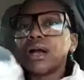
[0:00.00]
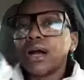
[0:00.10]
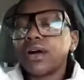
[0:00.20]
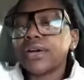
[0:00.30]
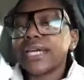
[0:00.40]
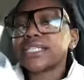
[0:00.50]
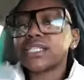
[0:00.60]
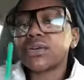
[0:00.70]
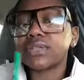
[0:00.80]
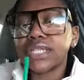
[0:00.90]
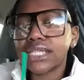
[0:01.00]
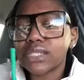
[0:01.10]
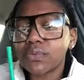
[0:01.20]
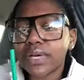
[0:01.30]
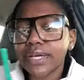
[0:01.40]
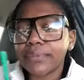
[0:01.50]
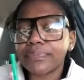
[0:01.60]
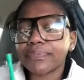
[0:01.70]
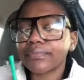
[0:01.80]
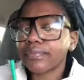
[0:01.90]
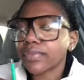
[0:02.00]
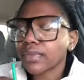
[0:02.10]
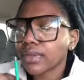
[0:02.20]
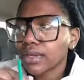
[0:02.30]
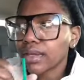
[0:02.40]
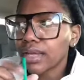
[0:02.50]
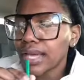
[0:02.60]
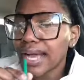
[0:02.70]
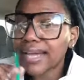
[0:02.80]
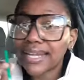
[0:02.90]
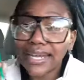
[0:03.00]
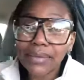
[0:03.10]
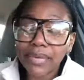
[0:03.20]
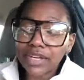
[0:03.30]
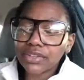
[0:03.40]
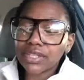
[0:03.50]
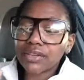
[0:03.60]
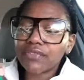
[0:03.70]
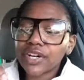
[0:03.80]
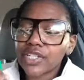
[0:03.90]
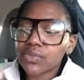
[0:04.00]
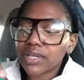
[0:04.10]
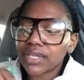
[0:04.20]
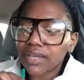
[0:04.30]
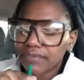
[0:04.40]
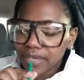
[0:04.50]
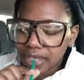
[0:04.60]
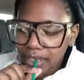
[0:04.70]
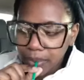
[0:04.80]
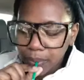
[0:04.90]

Okay, so this one, I like it better than the first one, definitely.